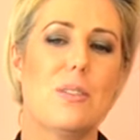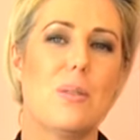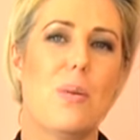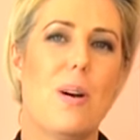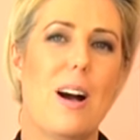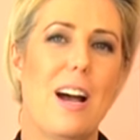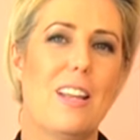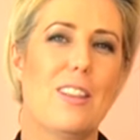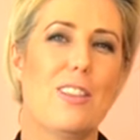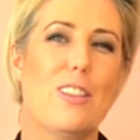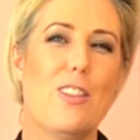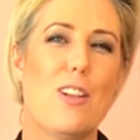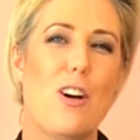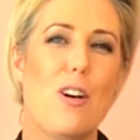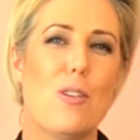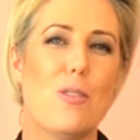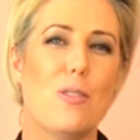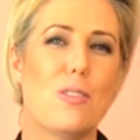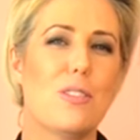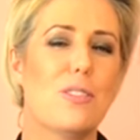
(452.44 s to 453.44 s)
quite
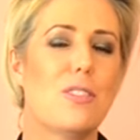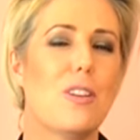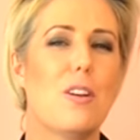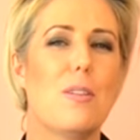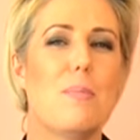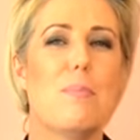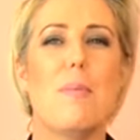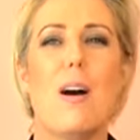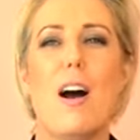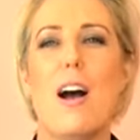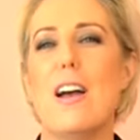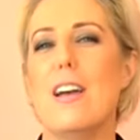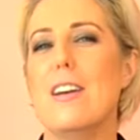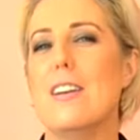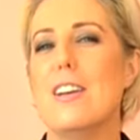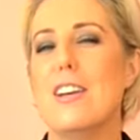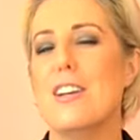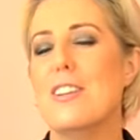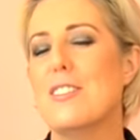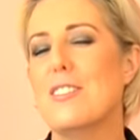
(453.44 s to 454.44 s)
long, so it might
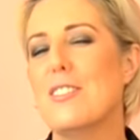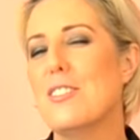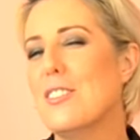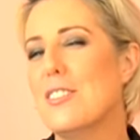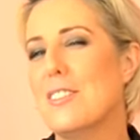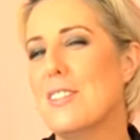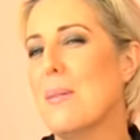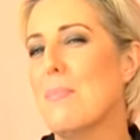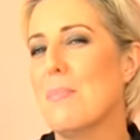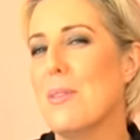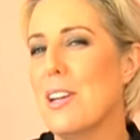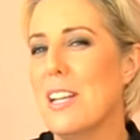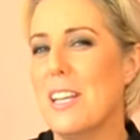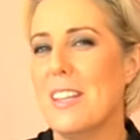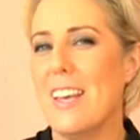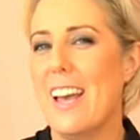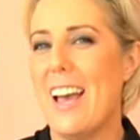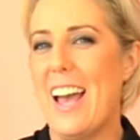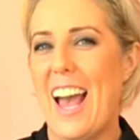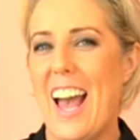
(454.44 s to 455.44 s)
suit somebody
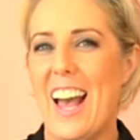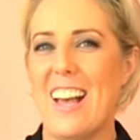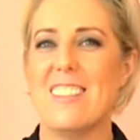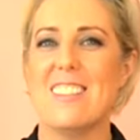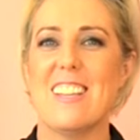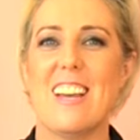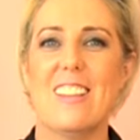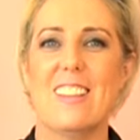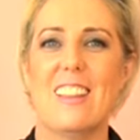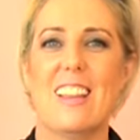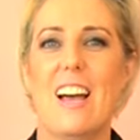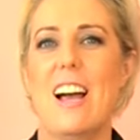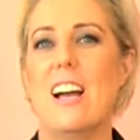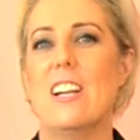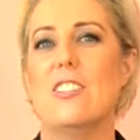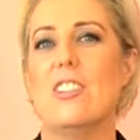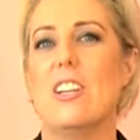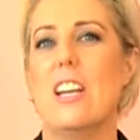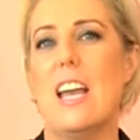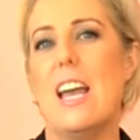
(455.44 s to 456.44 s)
that has a
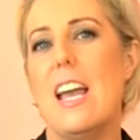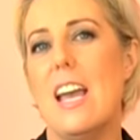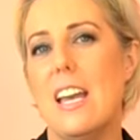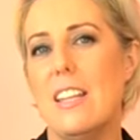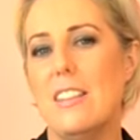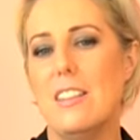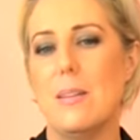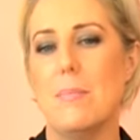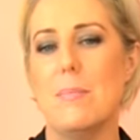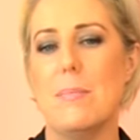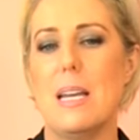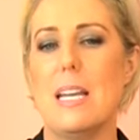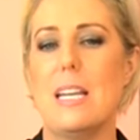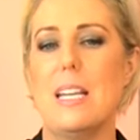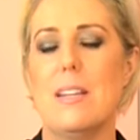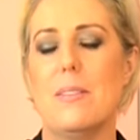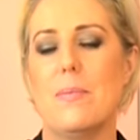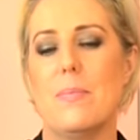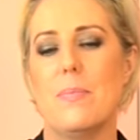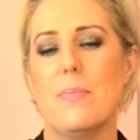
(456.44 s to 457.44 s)
larger hand than
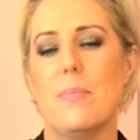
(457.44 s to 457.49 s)
me.